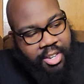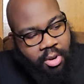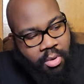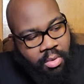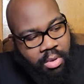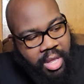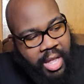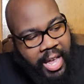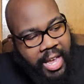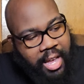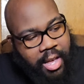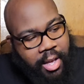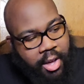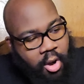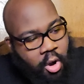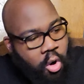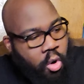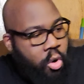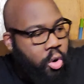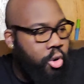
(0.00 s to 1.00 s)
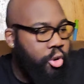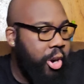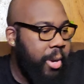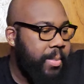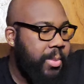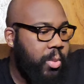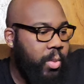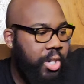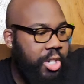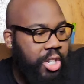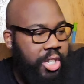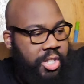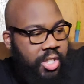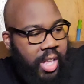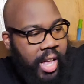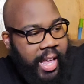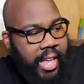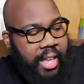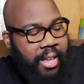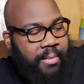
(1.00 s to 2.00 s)
don't like O-grips, which is
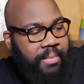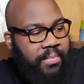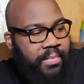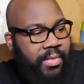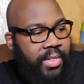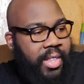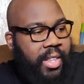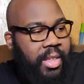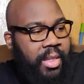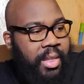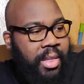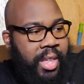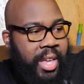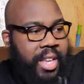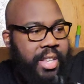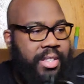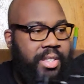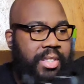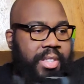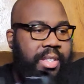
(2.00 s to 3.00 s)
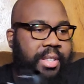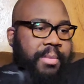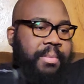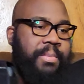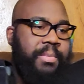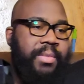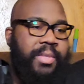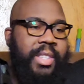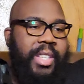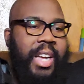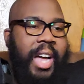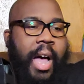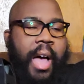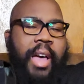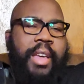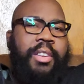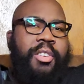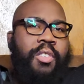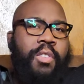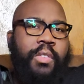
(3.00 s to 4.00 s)
like this,
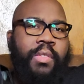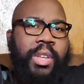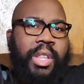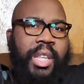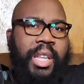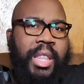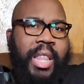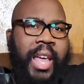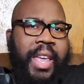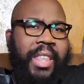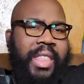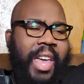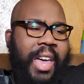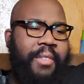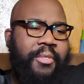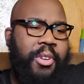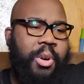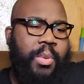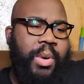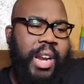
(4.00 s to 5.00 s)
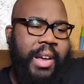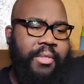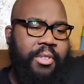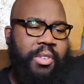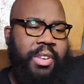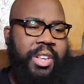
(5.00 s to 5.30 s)
I don't really like that for whatever